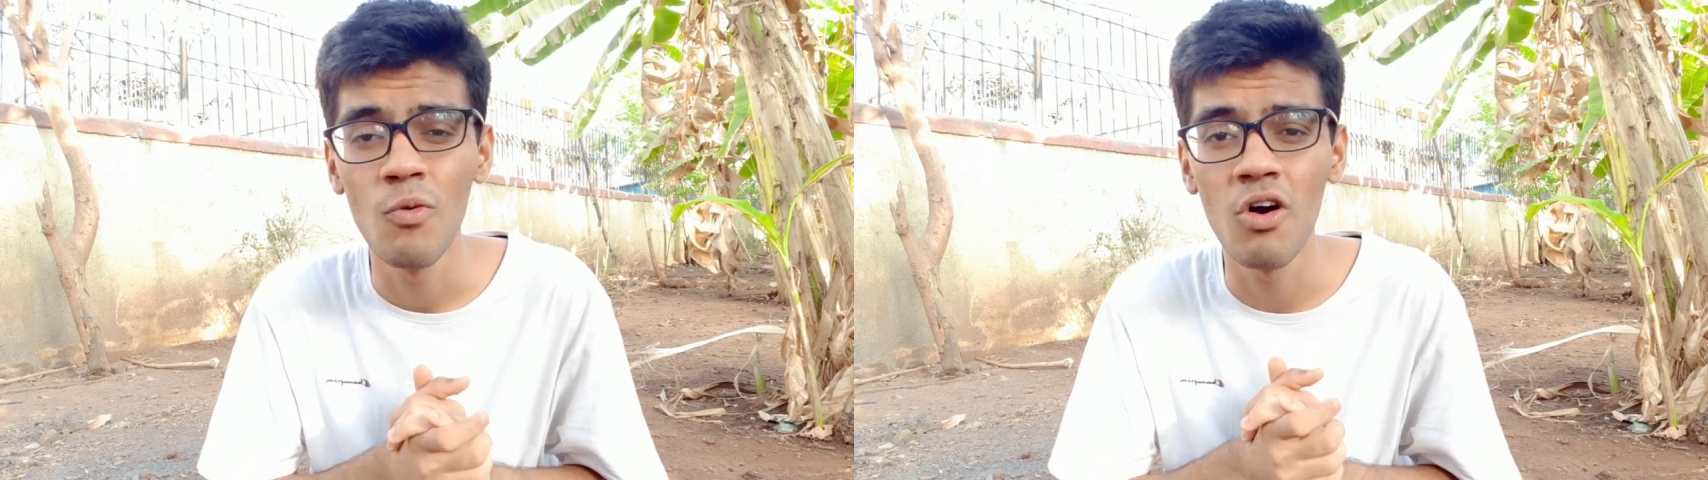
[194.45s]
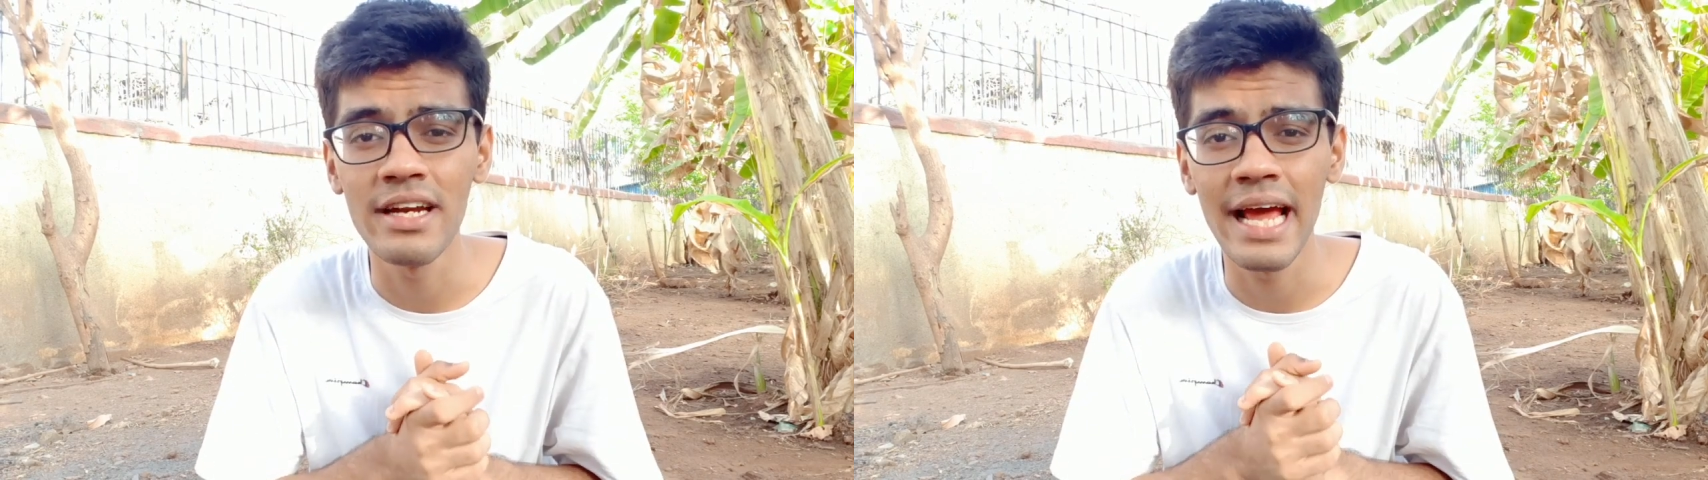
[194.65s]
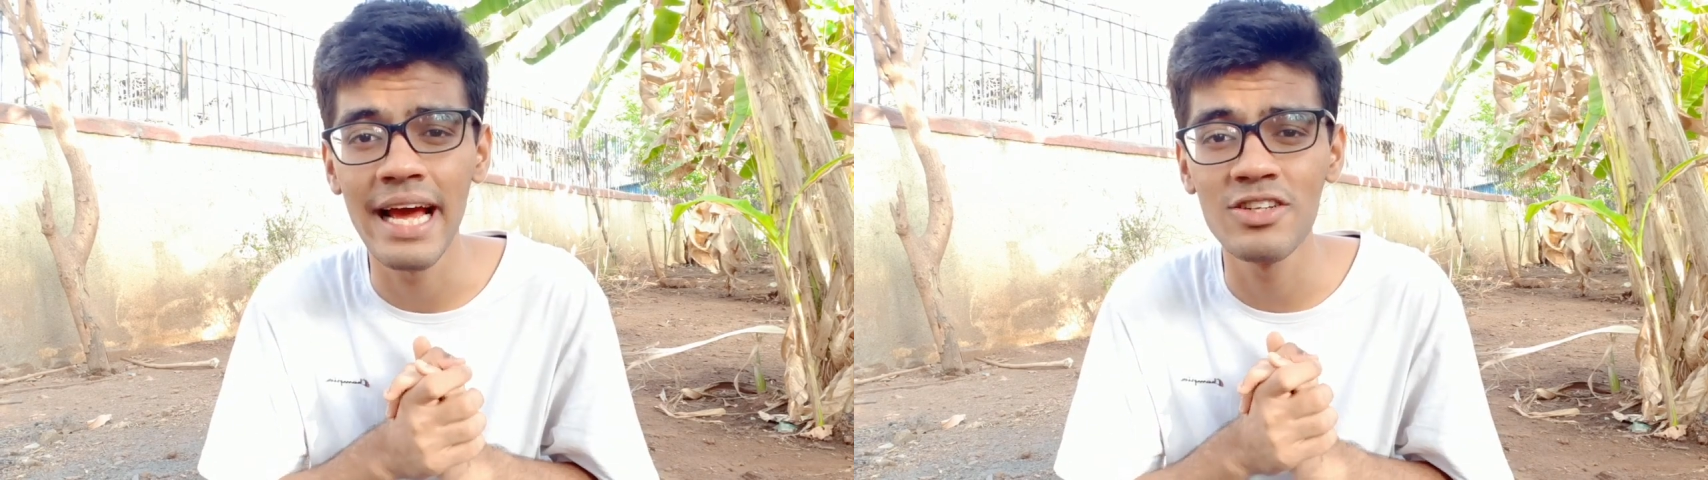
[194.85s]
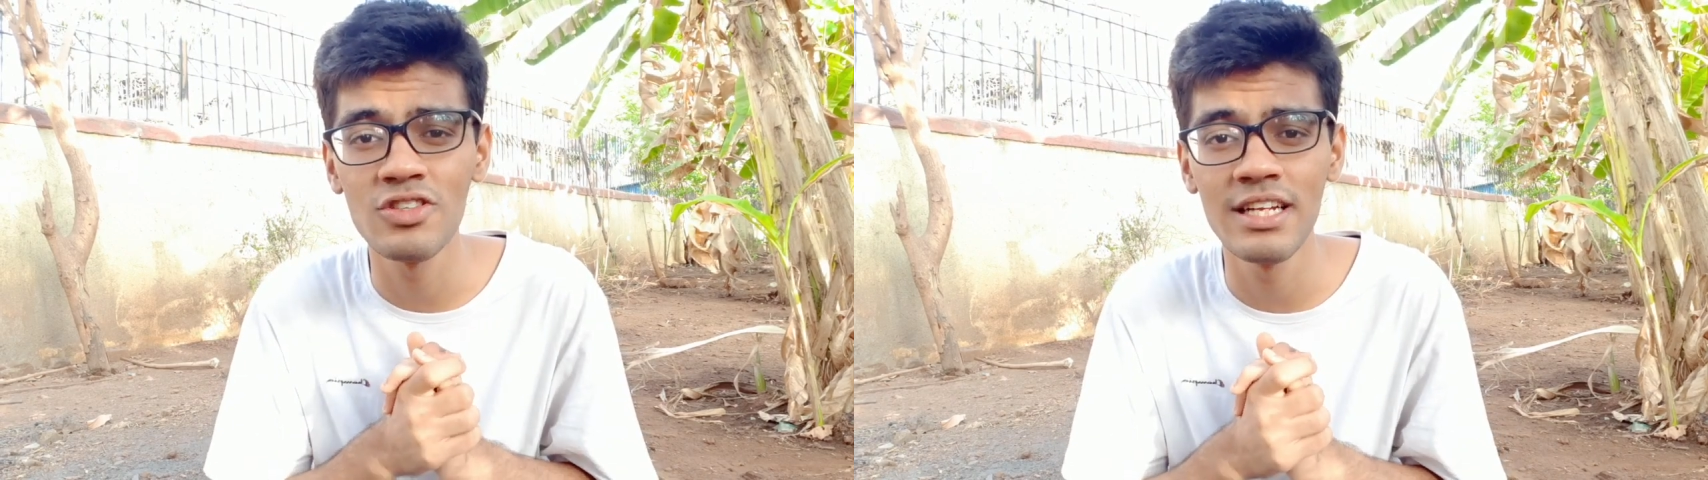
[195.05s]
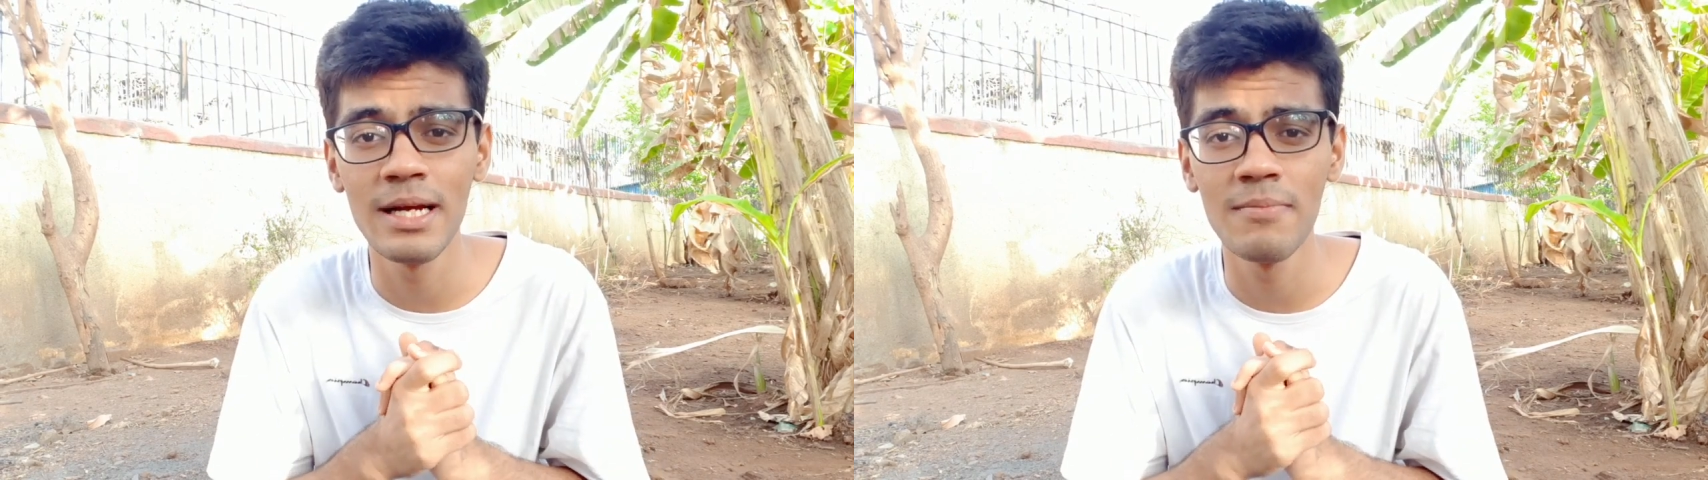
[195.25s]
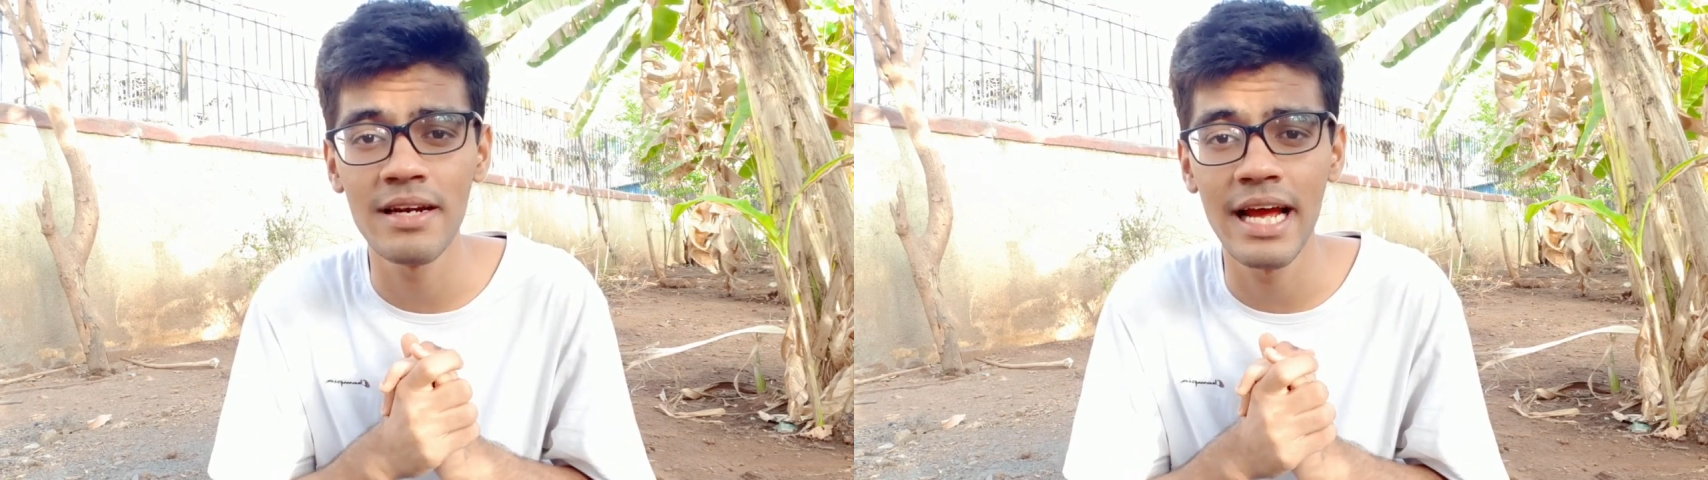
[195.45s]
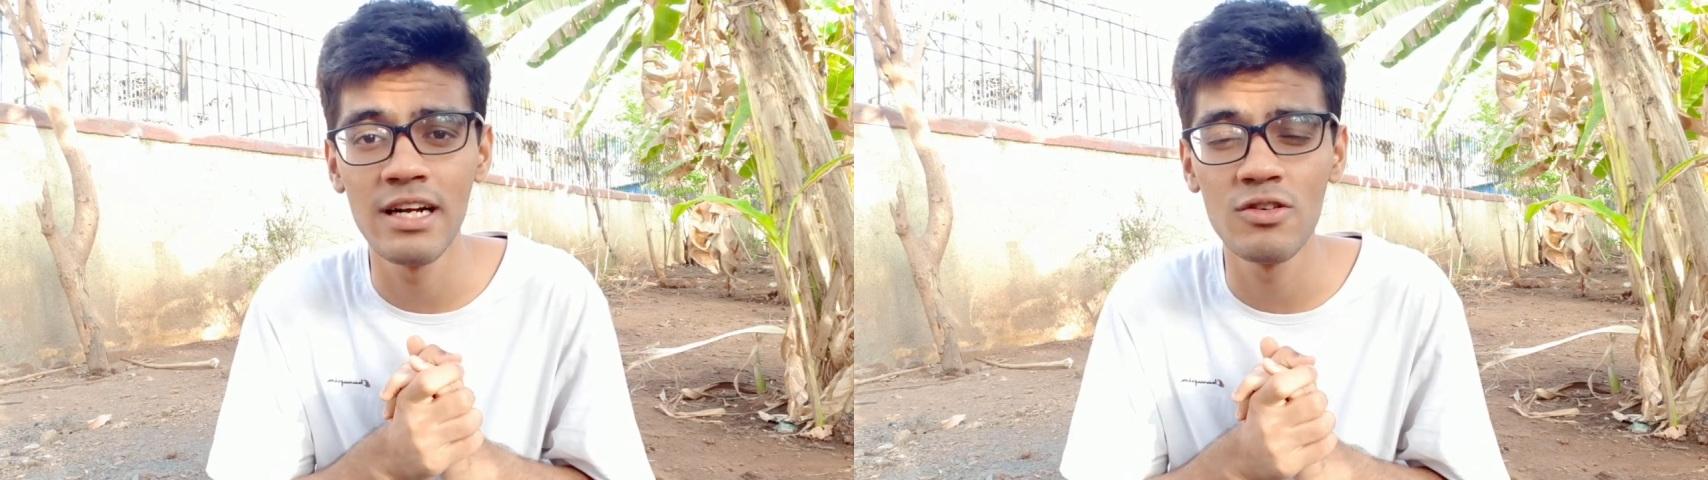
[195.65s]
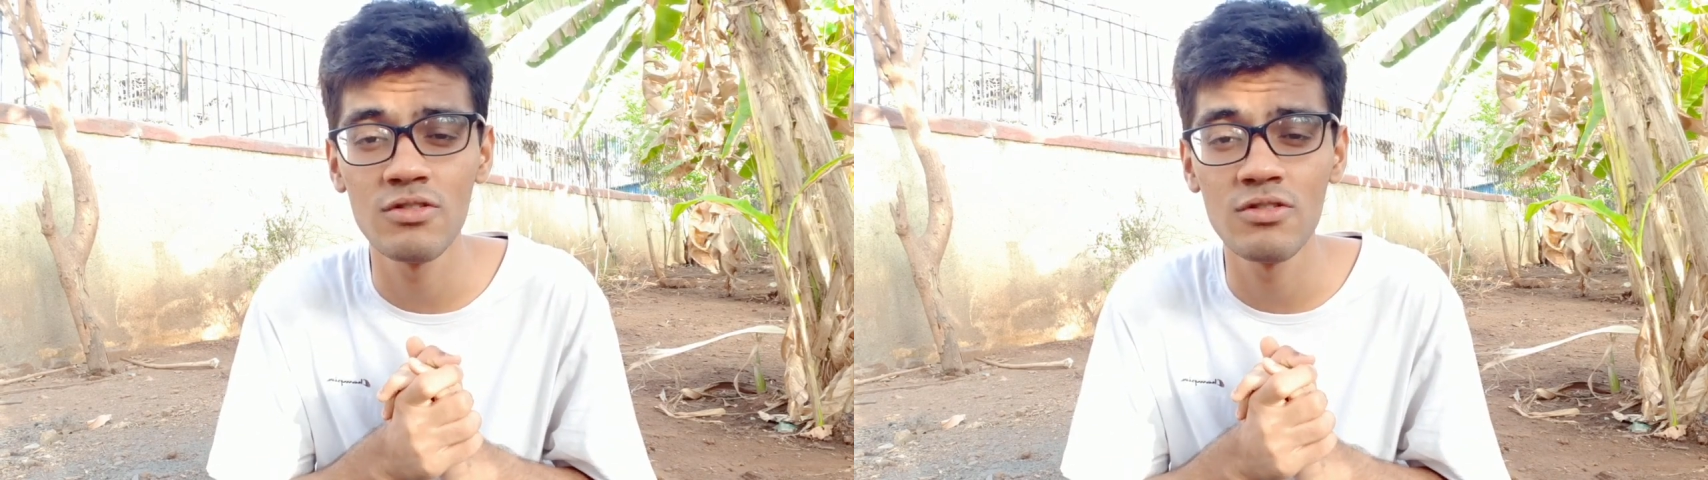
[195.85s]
what actually I'm trying